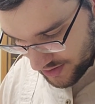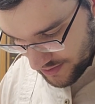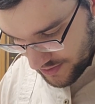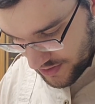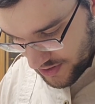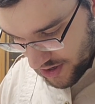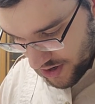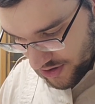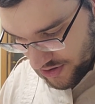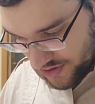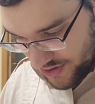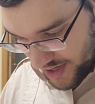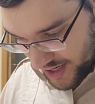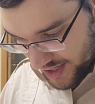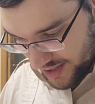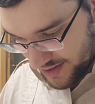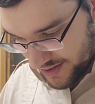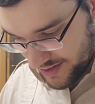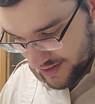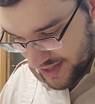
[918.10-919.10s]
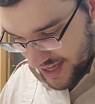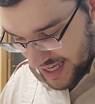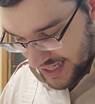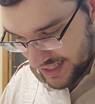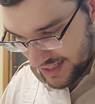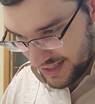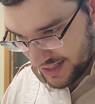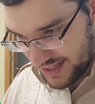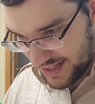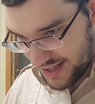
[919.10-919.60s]
of Star Trek,
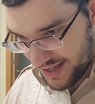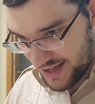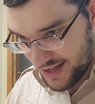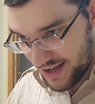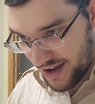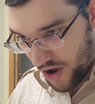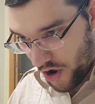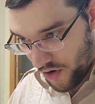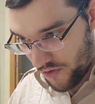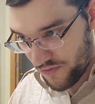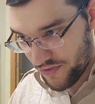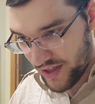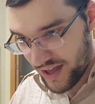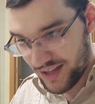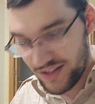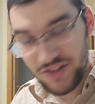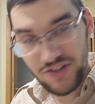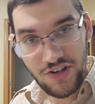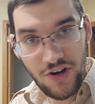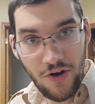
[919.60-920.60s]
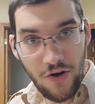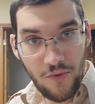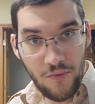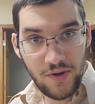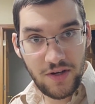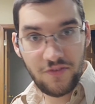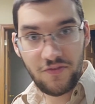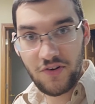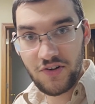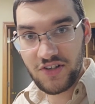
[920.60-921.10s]
that of that show when
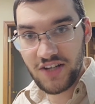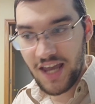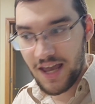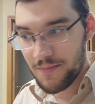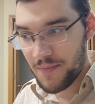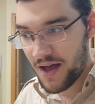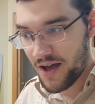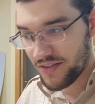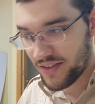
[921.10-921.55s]
it first came out,